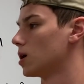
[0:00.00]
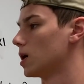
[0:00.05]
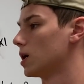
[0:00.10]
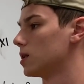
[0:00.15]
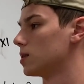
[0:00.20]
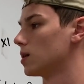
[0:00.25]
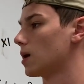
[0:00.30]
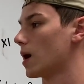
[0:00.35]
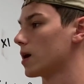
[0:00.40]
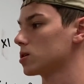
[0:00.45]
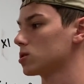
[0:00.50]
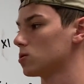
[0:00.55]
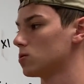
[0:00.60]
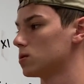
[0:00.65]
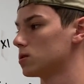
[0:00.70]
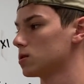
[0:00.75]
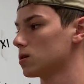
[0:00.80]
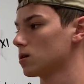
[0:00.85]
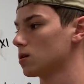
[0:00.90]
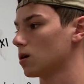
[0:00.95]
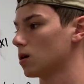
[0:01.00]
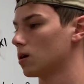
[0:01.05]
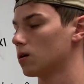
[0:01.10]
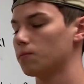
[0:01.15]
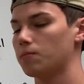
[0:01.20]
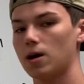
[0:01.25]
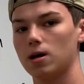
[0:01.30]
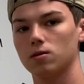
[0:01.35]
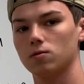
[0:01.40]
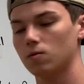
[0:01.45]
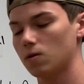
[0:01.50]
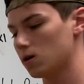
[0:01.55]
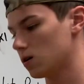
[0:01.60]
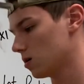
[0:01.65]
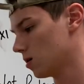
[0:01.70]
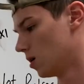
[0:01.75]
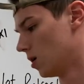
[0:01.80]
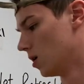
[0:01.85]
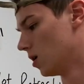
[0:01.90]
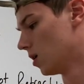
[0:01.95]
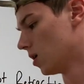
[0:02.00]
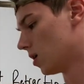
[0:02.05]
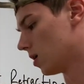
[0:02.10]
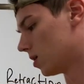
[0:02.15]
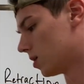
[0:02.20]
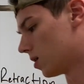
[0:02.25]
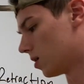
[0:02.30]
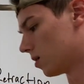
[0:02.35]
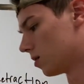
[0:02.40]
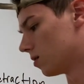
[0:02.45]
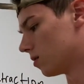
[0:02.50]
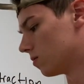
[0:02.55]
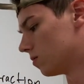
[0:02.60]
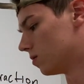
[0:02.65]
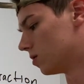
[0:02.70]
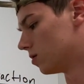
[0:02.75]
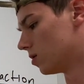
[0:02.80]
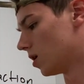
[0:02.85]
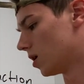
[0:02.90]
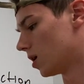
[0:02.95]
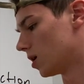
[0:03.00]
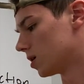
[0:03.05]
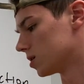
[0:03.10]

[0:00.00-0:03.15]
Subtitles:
in the extrinsic pathway, and it will